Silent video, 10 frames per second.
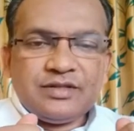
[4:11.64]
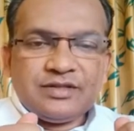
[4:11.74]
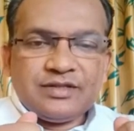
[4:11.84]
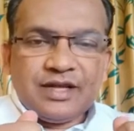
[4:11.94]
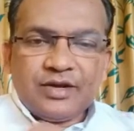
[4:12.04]

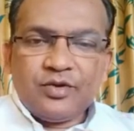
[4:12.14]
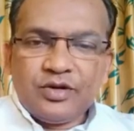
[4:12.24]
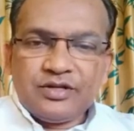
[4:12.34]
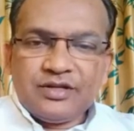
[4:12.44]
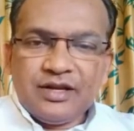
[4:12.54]
stand
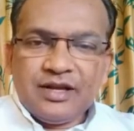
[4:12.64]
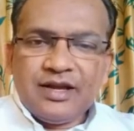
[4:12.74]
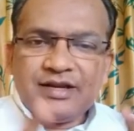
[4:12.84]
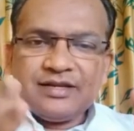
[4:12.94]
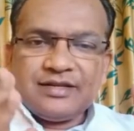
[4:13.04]
on its
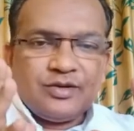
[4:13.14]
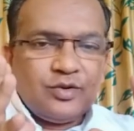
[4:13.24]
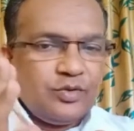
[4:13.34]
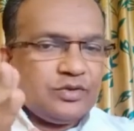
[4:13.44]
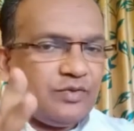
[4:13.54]
leg, it
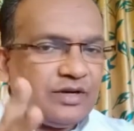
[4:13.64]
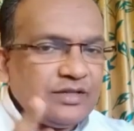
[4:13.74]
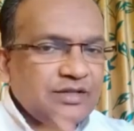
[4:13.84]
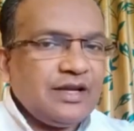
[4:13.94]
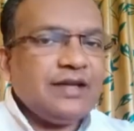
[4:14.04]
knows what
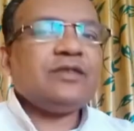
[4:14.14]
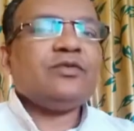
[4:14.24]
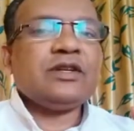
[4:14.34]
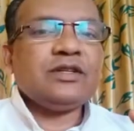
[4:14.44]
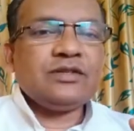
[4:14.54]
is right,
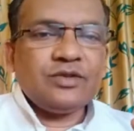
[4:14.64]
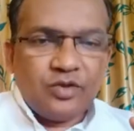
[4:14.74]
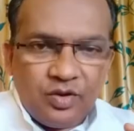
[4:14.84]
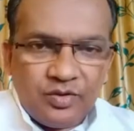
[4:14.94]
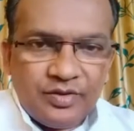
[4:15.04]
what is
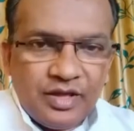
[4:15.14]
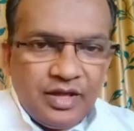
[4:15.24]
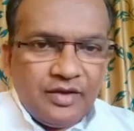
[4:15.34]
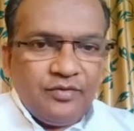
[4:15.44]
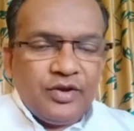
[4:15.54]
wrong,
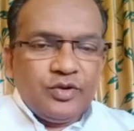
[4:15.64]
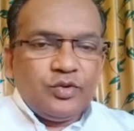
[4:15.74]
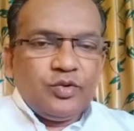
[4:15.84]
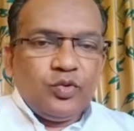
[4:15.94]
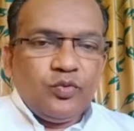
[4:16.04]
when
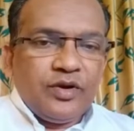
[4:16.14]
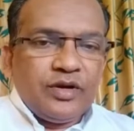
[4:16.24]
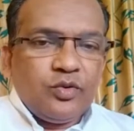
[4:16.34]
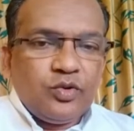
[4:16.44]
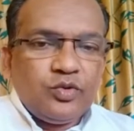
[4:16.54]
to do,
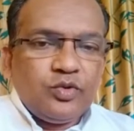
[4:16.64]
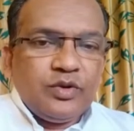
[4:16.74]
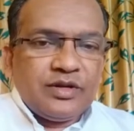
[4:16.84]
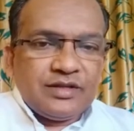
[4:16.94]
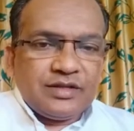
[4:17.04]
when not to
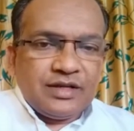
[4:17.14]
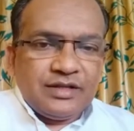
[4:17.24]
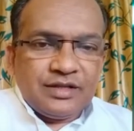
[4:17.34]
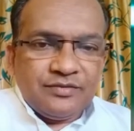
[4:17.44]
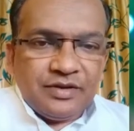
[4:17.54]
do, etc.
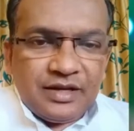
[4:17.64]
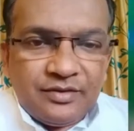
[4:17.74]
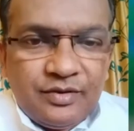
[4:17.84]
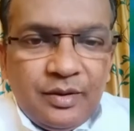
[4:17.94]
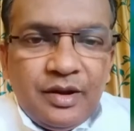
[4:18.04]
That
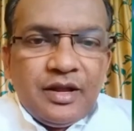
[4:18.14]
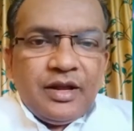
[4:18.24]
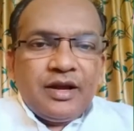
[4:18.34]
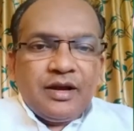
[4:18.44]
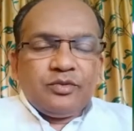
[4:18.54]
feeling will
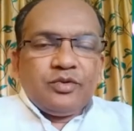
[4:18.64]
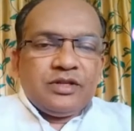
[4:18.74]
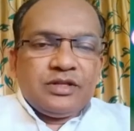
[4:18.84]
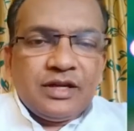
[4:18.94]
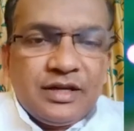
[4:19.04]
come to
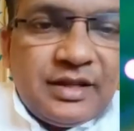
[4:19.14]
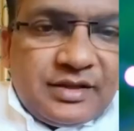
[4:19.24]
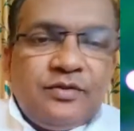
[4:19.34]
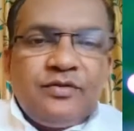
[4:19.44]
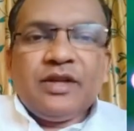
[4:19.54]
the child.
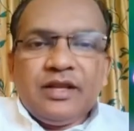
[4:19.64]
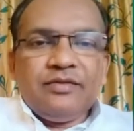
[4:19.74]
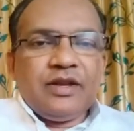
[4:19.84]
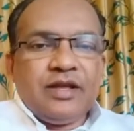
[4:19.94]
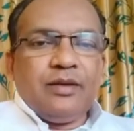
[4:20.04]
That's very,
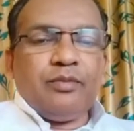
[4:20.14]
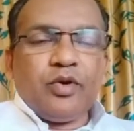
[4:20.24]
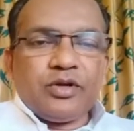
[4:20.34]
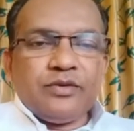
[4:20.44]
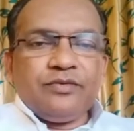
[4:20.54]
very
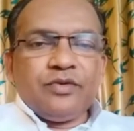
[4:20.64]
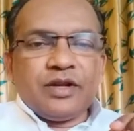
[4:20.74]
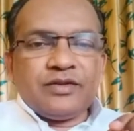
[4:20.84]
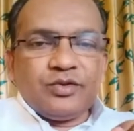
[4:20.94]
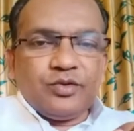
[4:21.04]
important
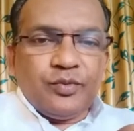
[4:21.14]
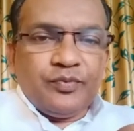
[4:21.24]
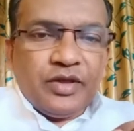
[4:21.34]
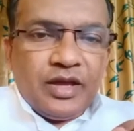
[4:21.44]
for us to